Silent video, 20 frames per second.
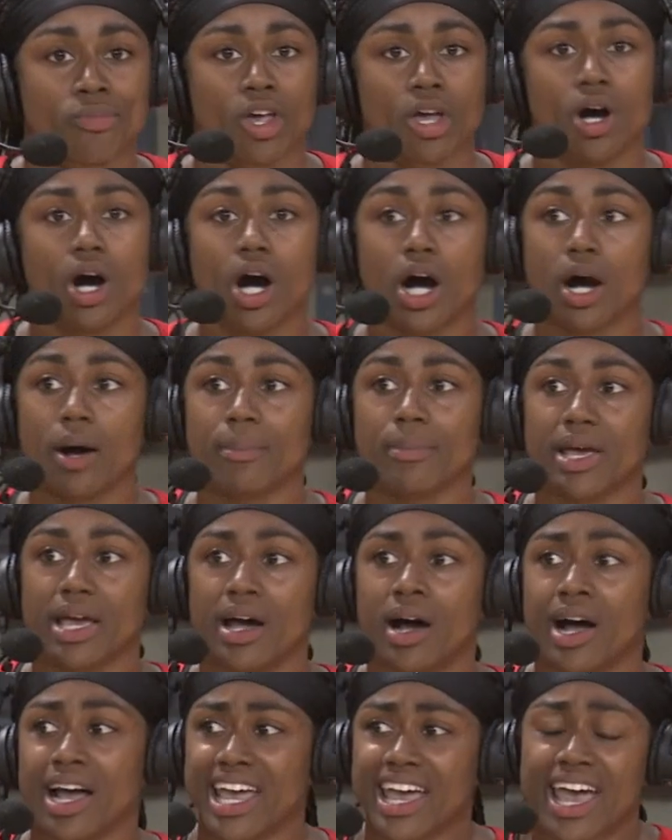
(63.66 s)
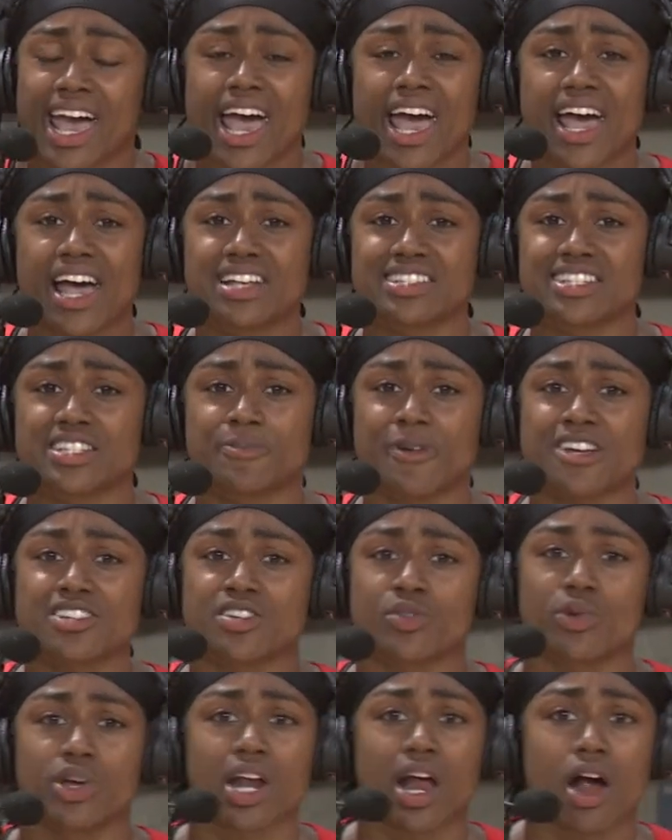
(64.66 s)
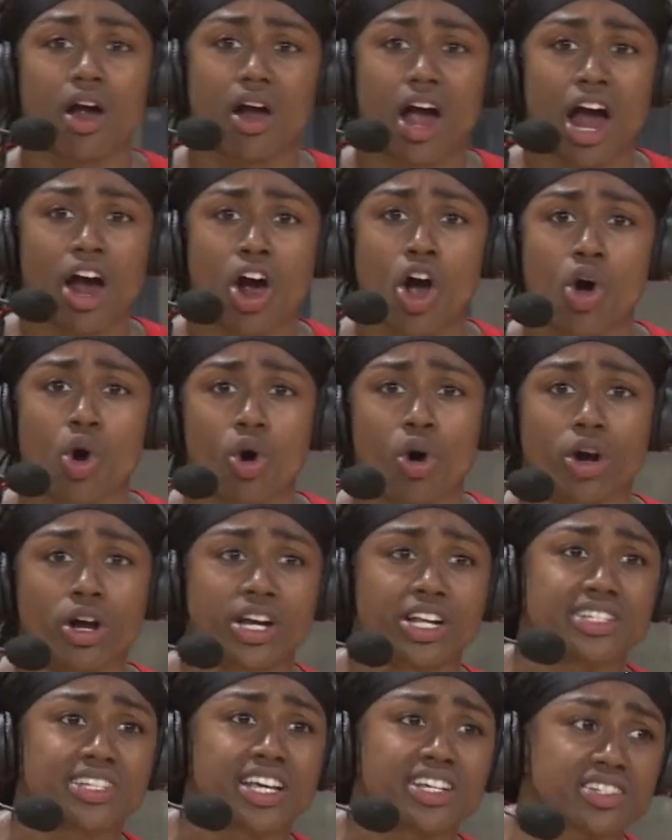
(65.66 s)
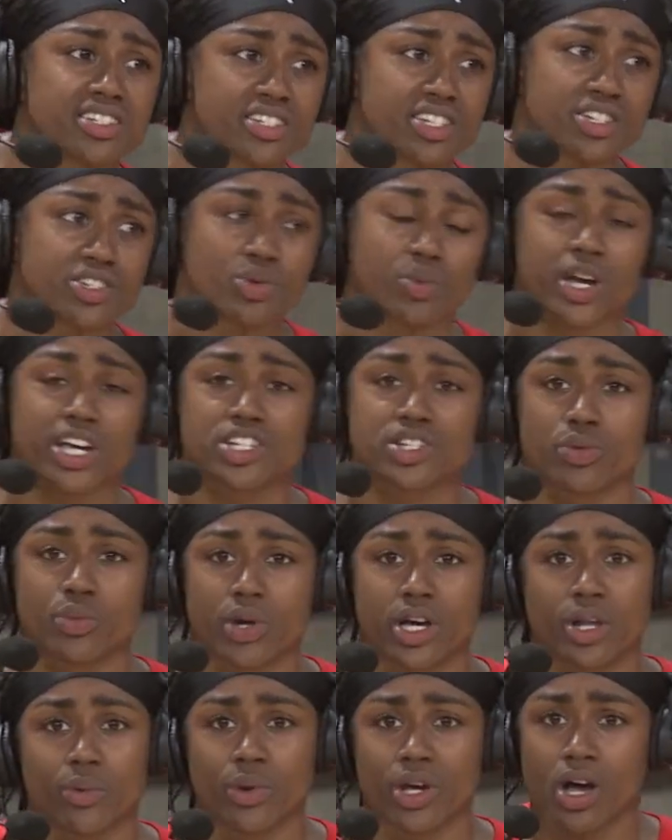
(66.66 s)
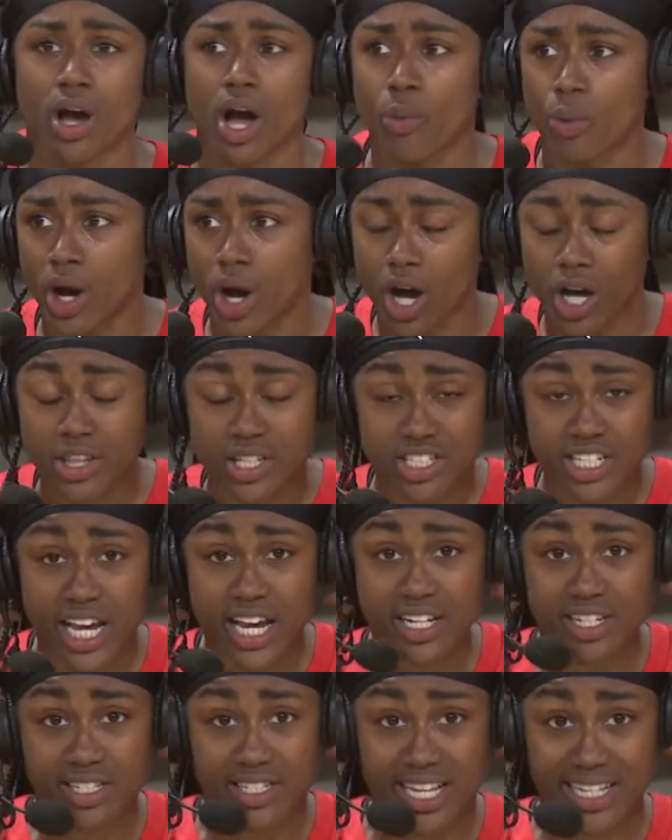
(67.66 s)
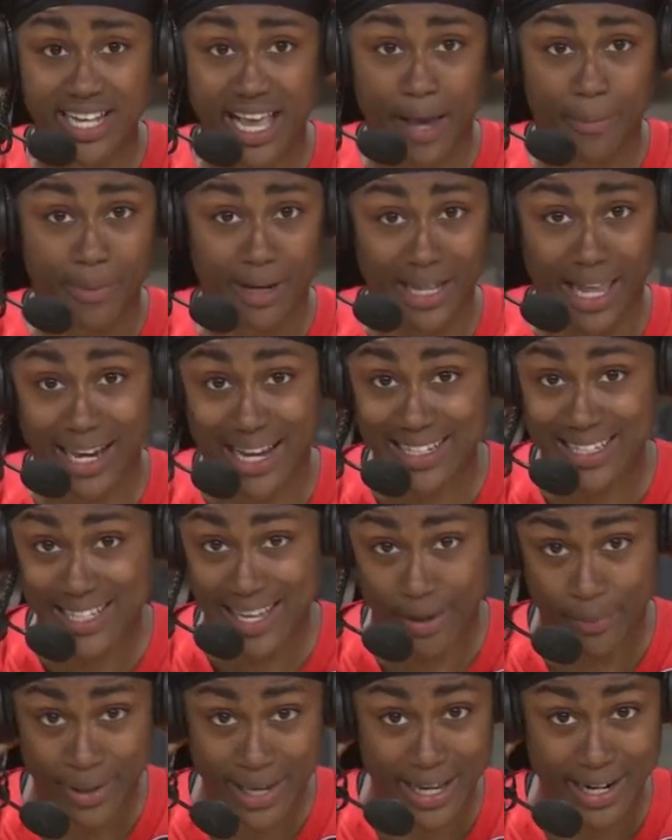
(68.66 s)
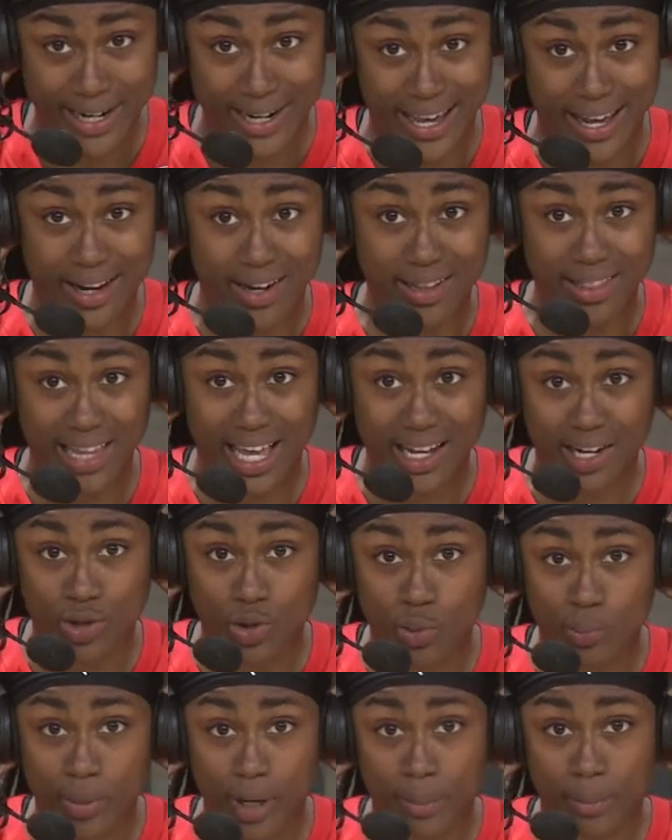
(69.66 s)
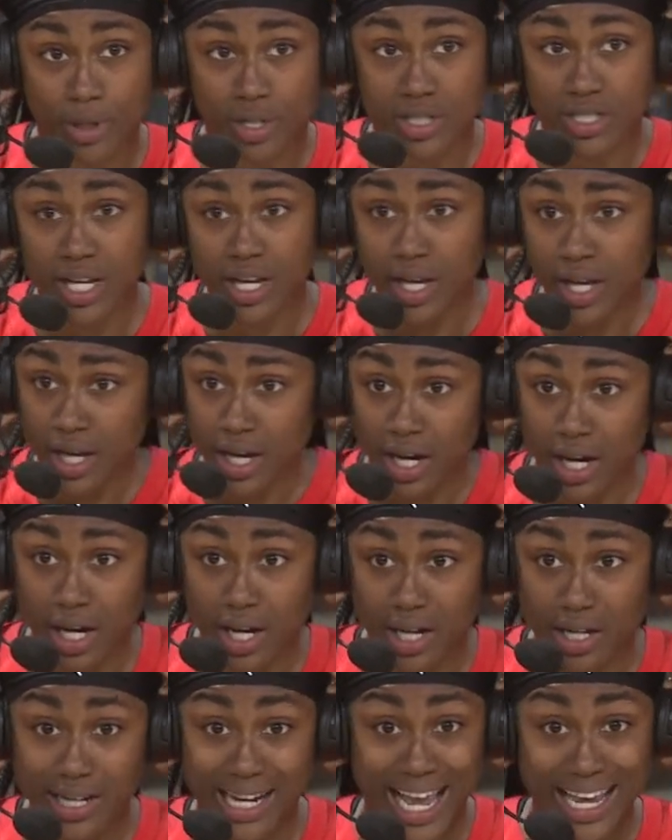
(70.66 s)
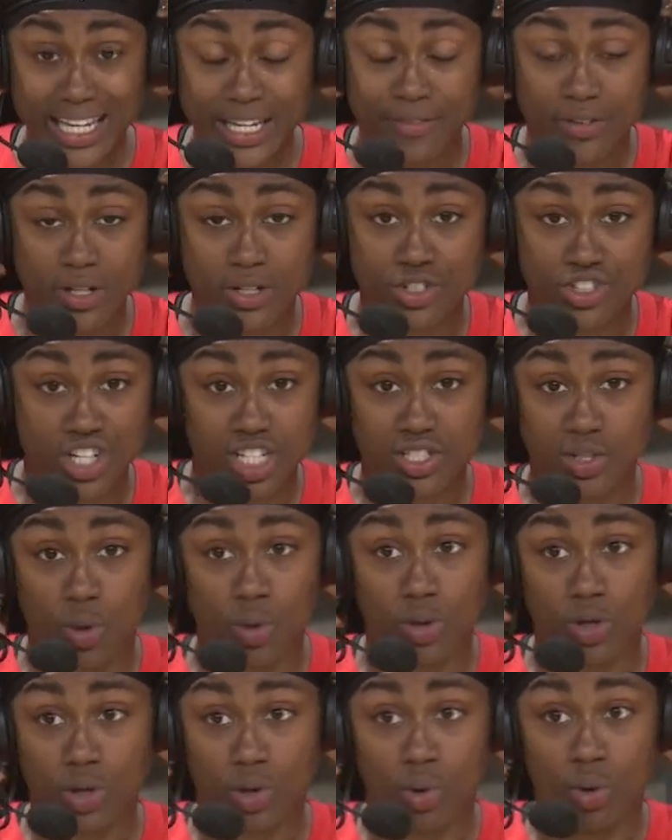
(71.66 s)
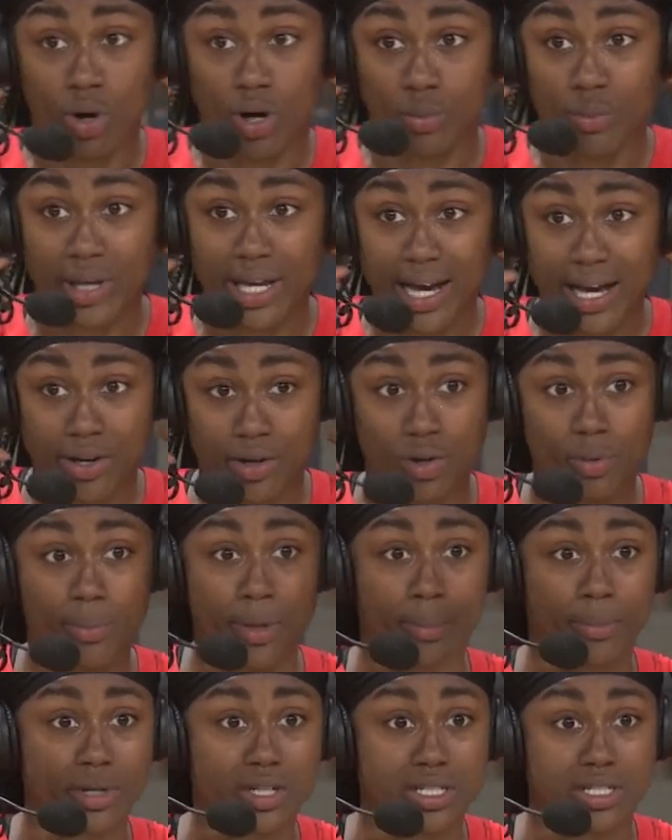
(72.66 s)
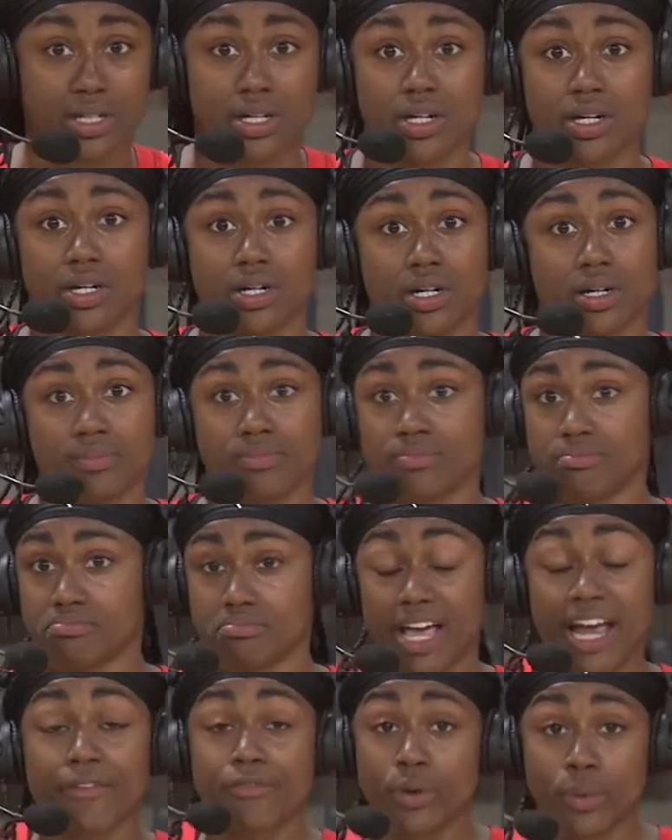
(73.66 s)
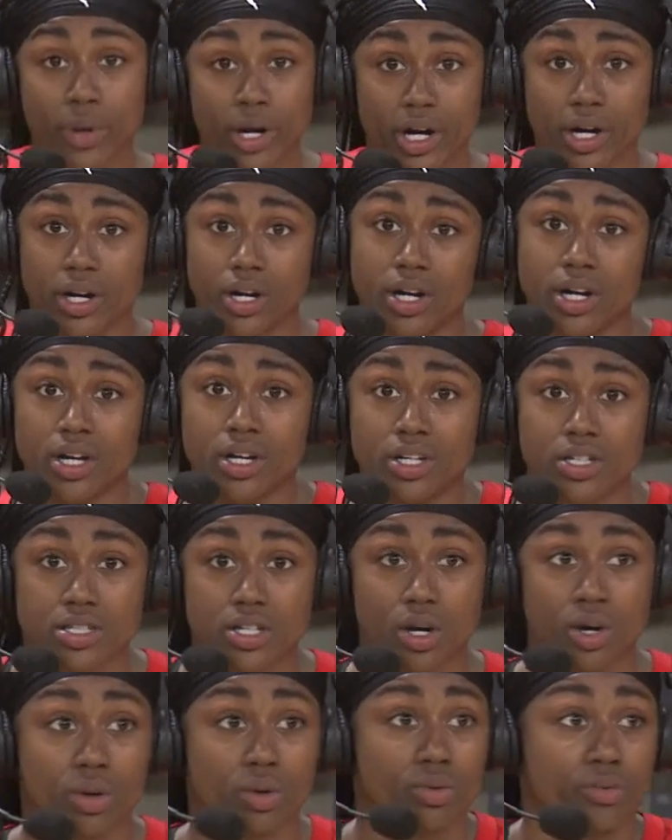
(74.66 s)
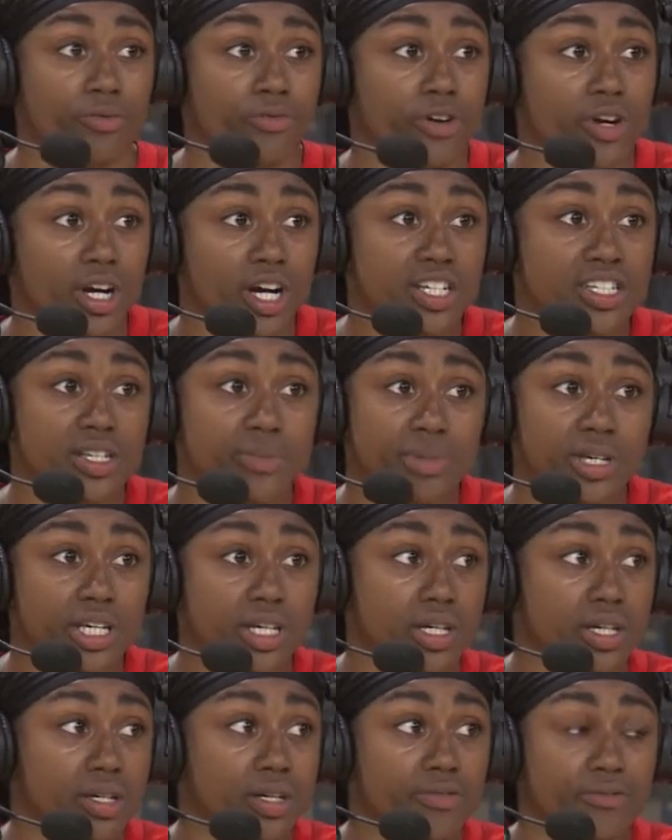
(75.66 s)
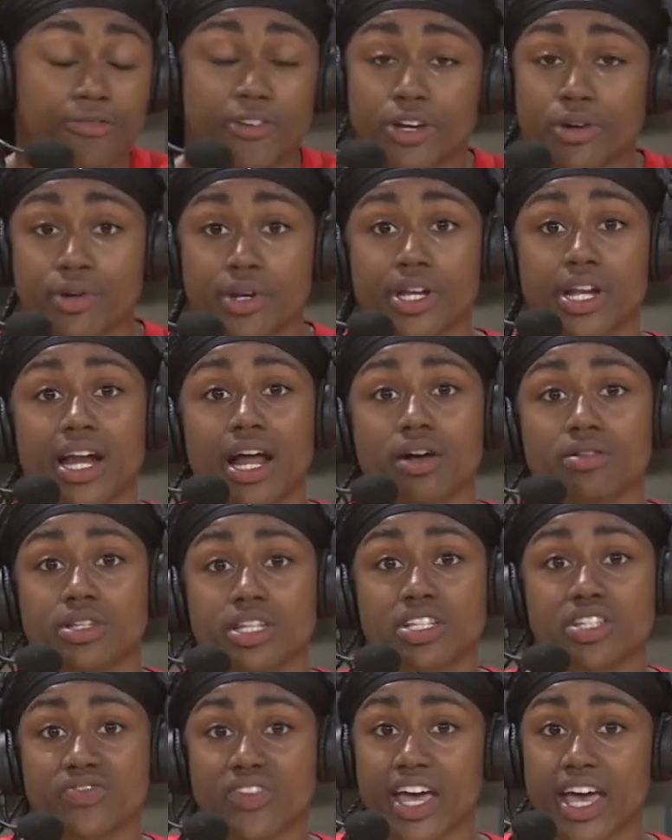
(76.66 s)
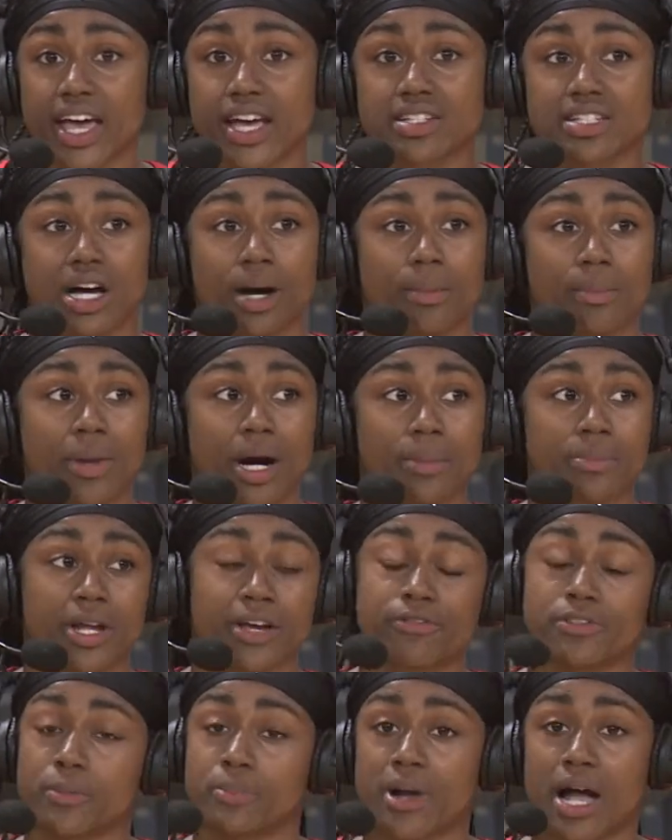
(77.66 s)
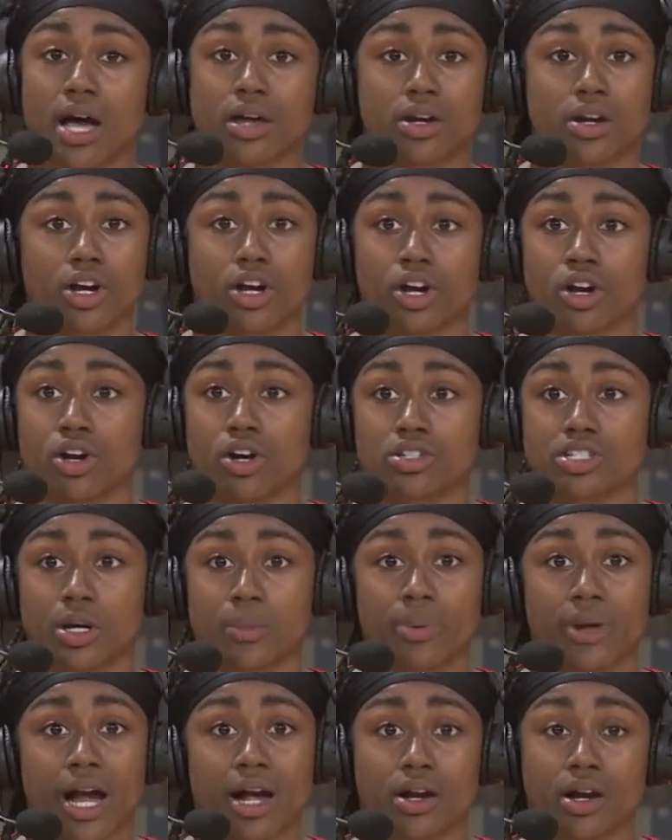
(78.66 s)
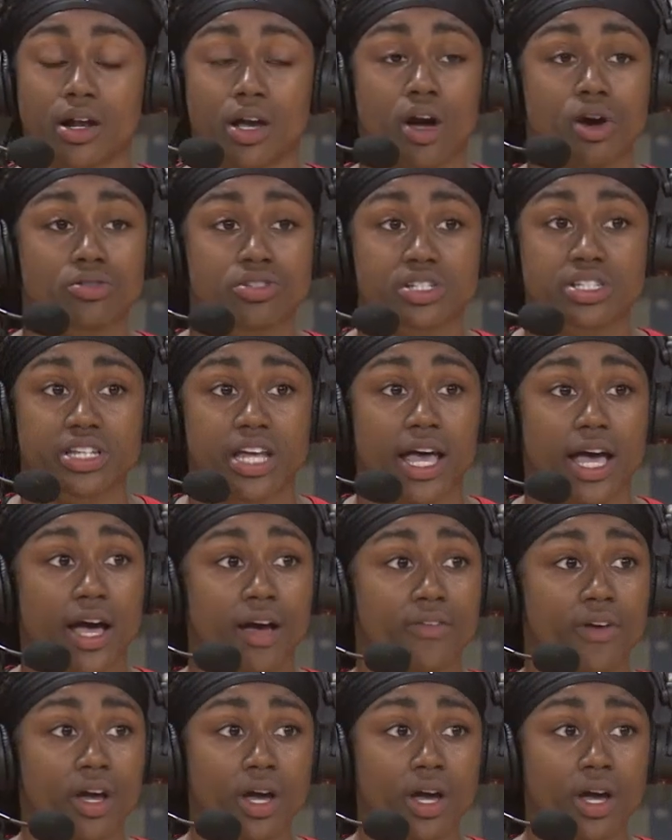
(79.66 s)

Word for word: Um, uh, it has, especially with our, our whole organization situation with, with, with, all the changes that's happening. Like I said, we got a not, lot of new members, uh, not even just on the court. We got new members uh, everywhere. So for us to be figuring it out this fast, I'm, I'm definitely proud of the girls. I'm proud of the coaching staff.